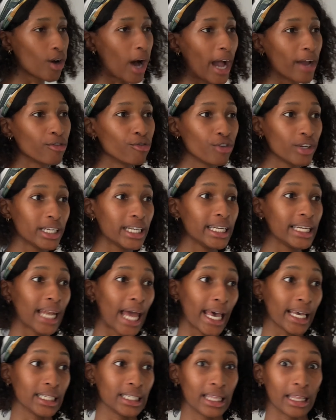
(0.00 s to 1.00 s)
I really
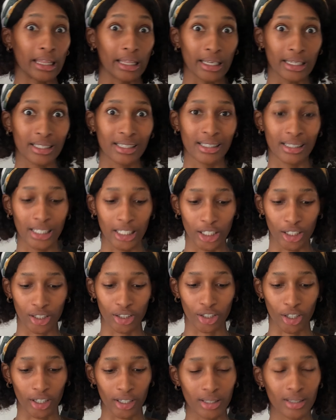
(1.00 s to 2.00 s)
like this
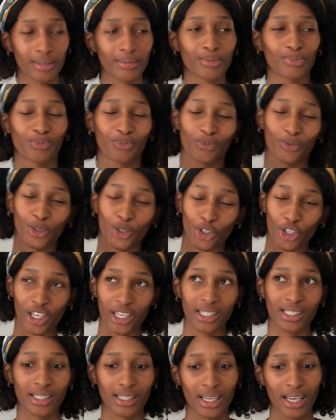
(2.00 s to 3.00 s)
t-shirt
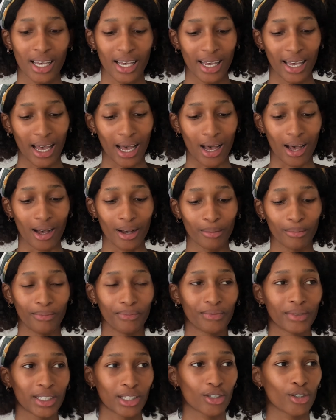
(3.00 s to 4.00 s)
dress.
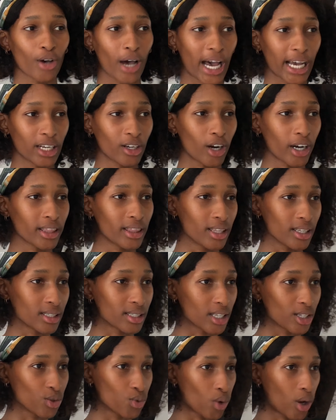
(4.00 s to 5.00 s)
Um, so I got this
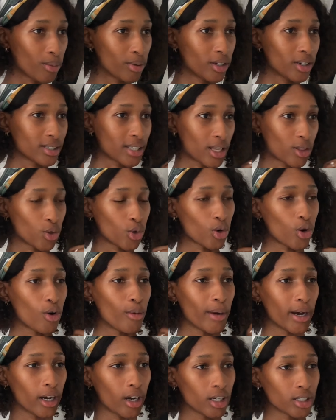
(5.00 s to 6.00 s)
as well because I thought, oh
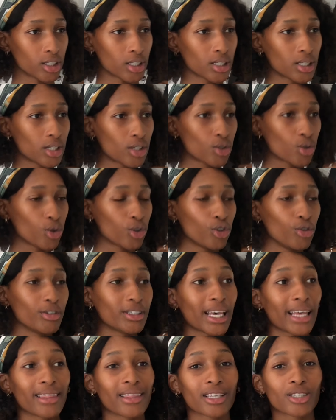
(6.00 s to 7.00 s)
my gosh, this is so cute.
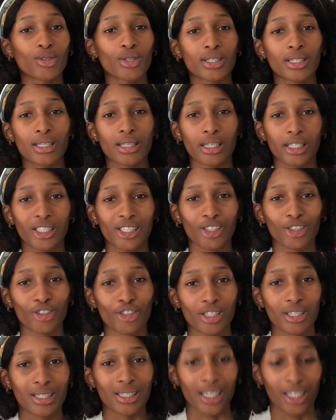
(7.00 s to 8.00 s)
And this was in the
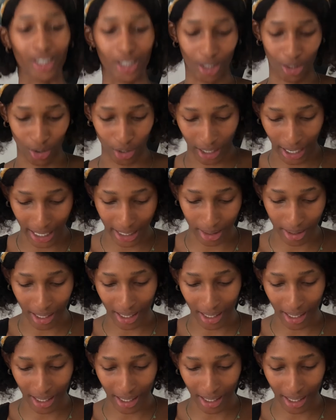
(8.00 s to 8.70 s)
children's section, you guys.